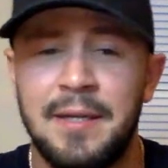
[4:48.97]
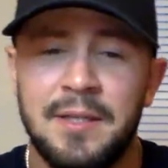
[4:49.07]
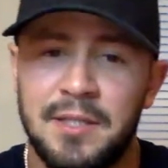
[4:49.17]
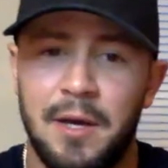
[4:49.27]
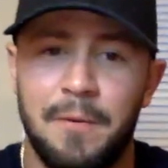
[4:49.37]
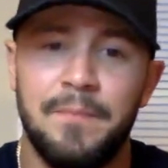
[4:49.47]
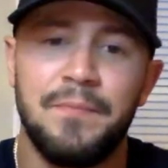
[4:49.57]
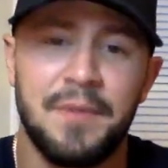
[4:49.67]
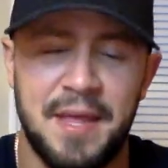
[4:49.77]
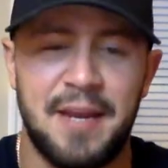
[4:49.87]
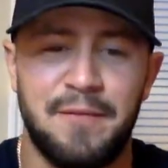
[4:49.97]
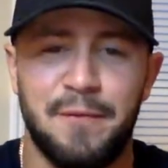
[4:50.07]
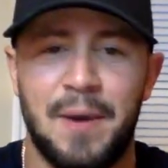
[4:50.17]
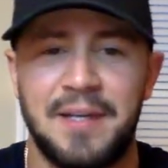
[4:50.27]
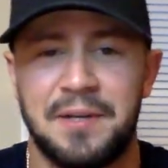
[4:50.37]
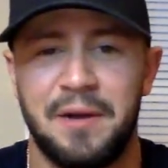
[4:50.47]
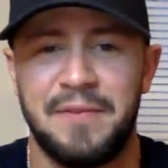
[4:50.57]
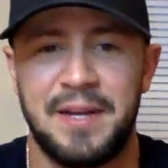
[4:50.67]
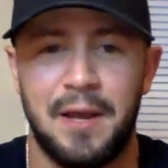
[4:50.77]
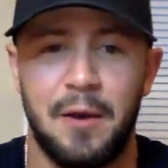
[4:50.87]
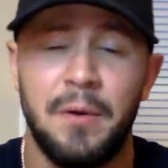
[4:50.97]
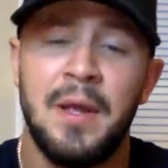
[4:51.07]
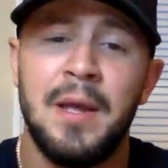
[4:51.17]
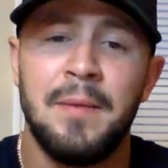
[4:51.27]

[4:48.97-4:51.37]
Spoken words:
So thank you for watching our video.